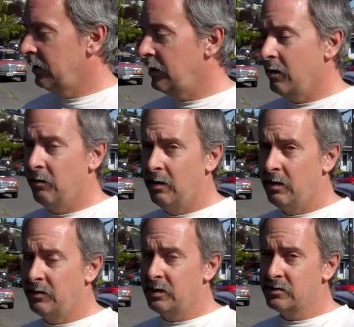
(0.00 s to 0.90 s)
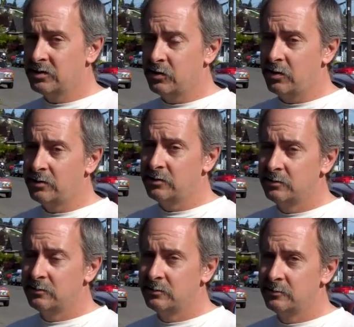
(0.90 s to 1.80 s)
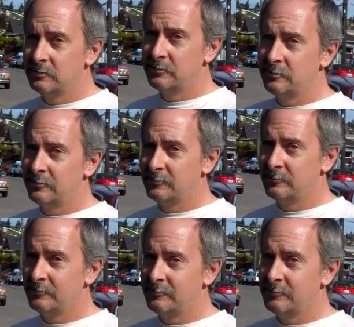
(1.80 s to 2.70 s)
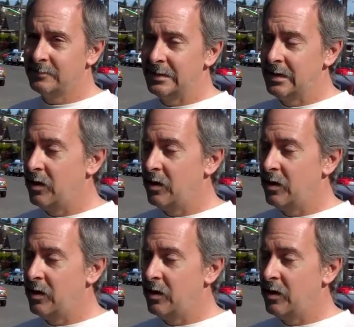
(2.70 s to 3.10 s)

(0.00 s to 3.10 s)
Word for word: And yeah, anything else, George? Short trips.